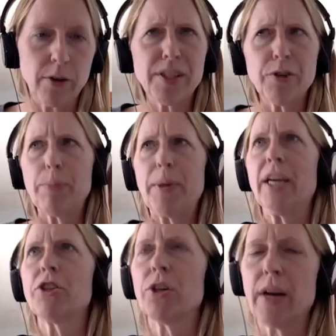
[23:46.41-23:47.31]
Or is there a
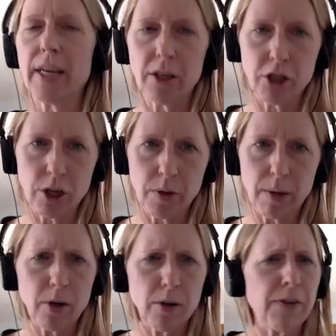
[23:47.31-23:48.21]
picture I can show
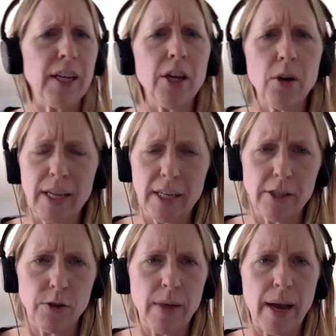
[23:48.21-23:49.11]
them or a video I can
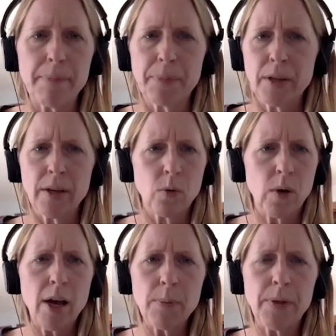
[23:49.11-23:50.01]
do that
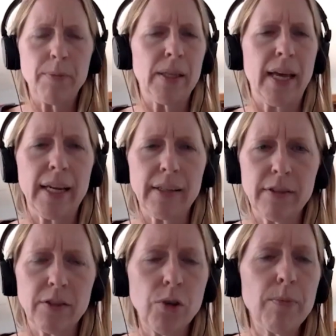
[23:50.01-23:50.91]
will help them in like
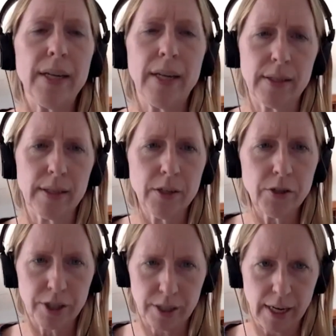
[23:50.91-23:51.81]
two minutes
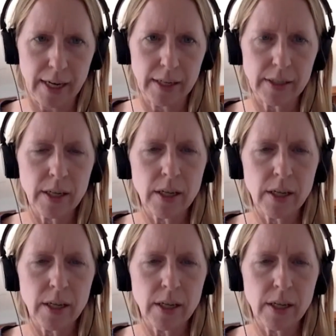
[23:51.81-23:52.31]
understand